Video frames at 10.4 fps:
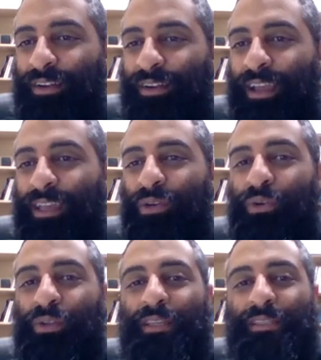right?
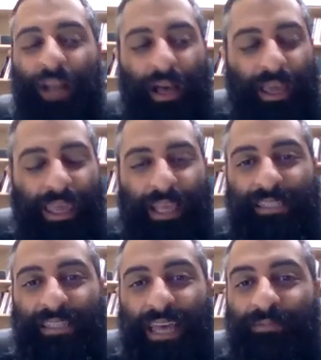Who does not
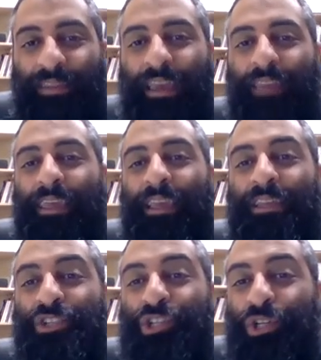accept that
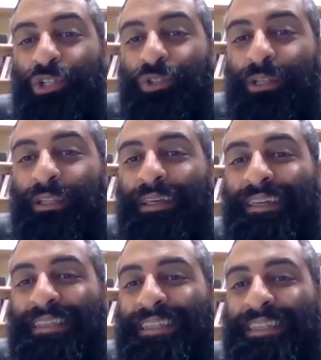his children
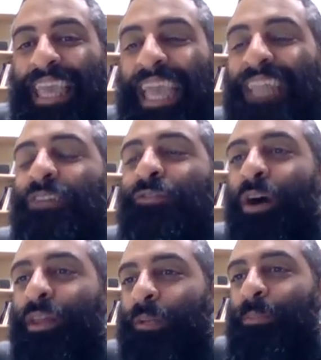seek any
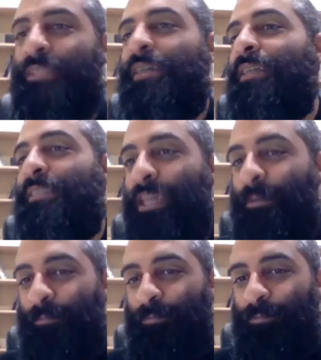father besides
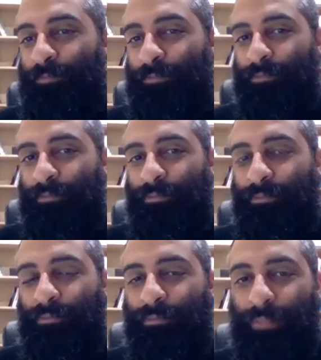him.
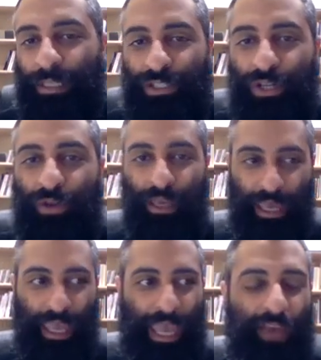So
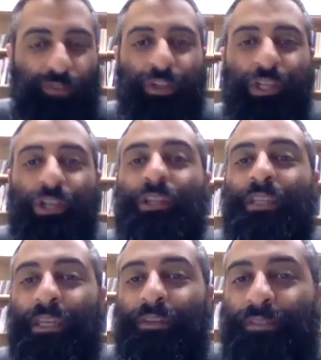every good
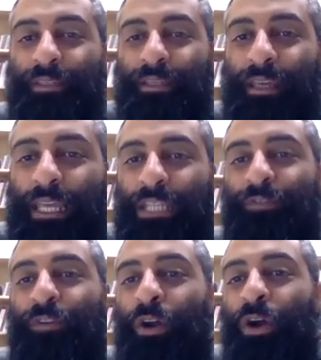gift is
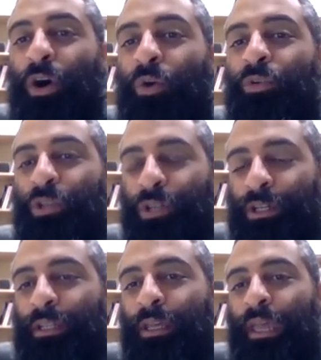for our own
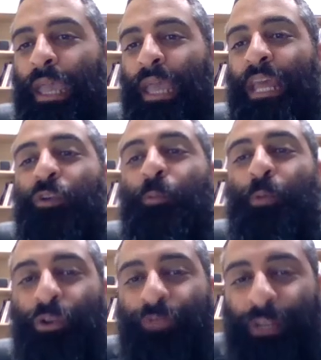good, and every
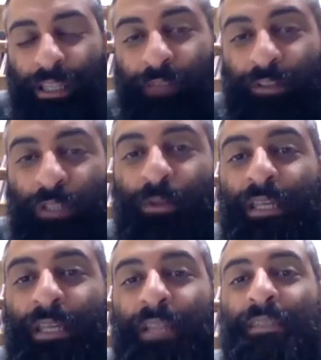perfect gift is
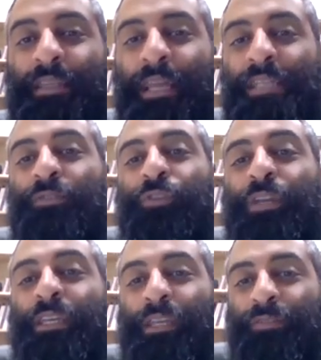presented as a
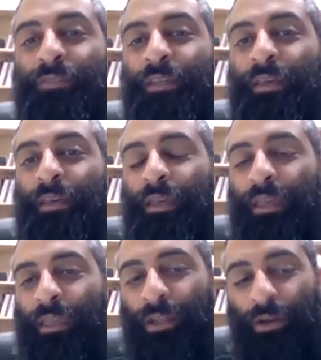free gift,
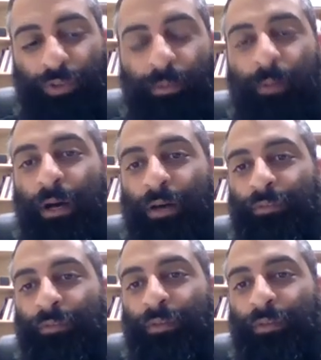you know, from above.